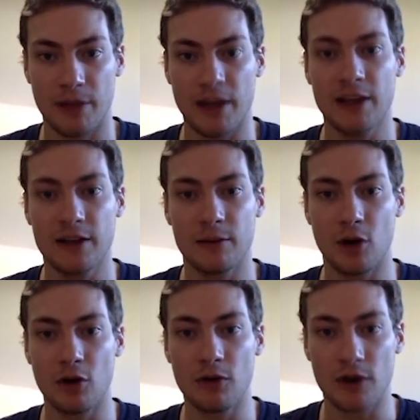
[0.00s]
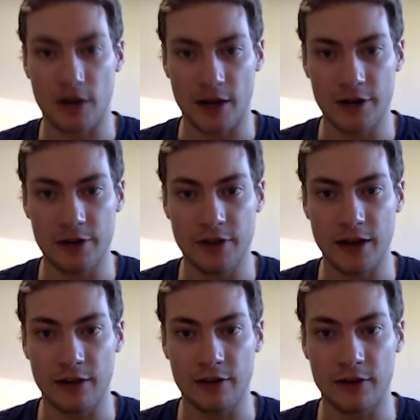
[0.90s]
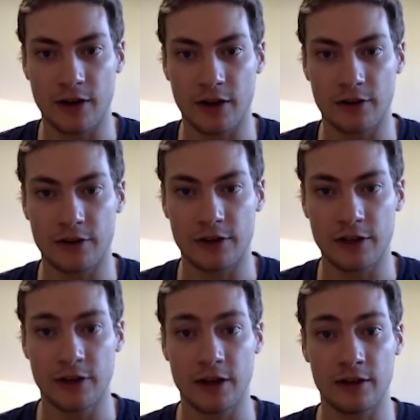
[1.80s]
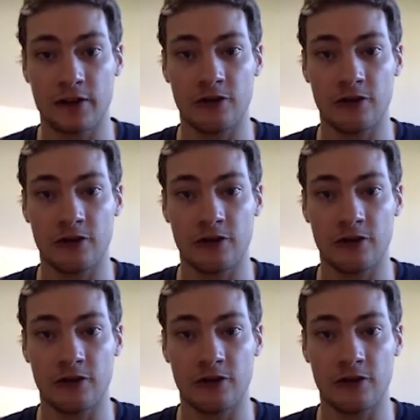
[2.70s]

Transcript: paying him over a hundred thousand dollars a year, and his